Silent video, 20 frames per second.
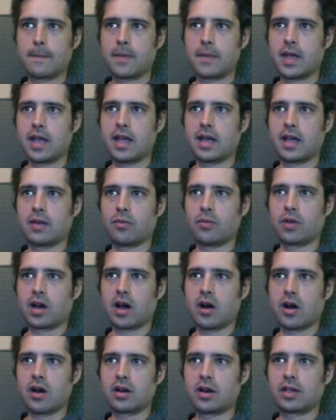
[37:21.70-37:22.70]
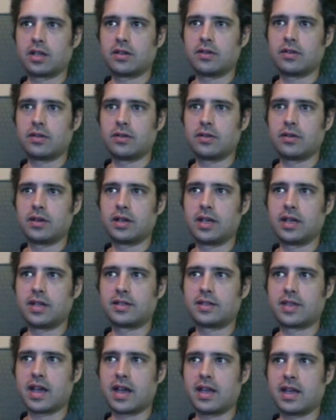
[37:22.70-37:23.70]
And what I argue is
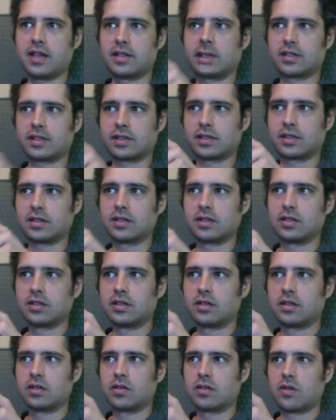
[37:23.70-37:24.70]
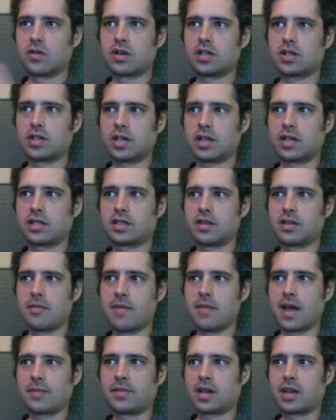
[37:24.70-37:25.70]
that its origin is the
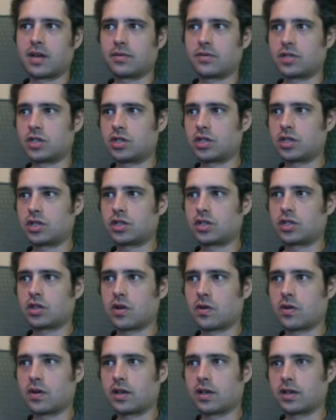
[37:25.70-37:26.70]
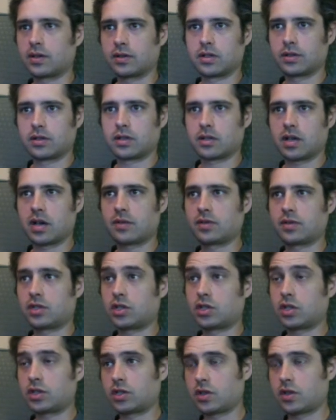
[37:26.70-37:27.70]
map that I was just showing. I was
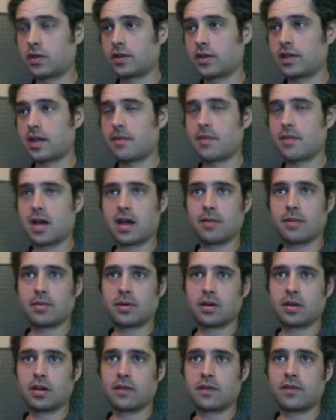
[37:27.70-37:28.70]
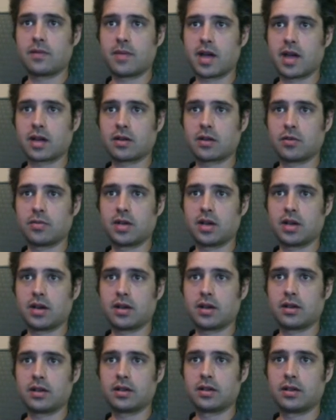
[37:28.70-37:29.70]
just showing that map of the Back O
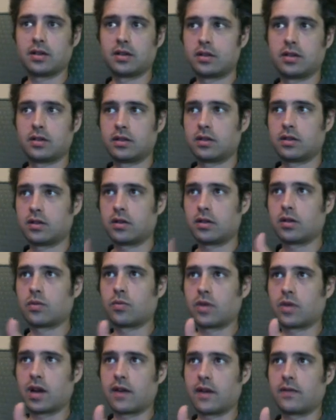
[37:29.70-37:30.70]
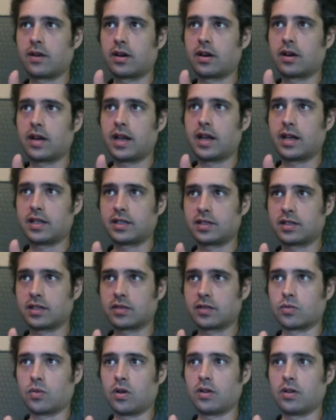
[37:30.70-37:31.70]
Beyond, or whatever, and it's this
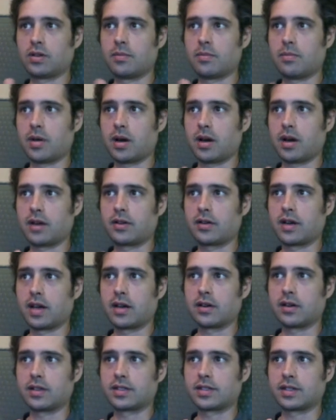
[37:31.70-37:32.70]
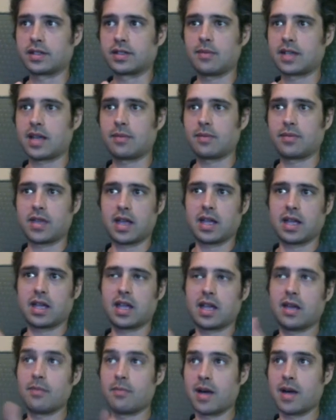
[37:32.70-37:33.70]
Walden Pond right here. It's the same thing
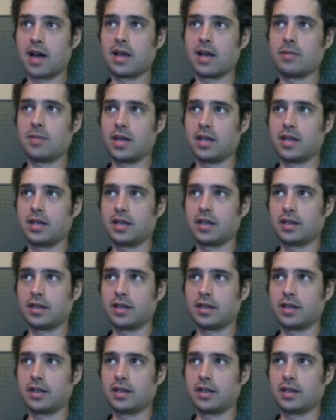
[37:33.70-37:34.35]
in my opinion.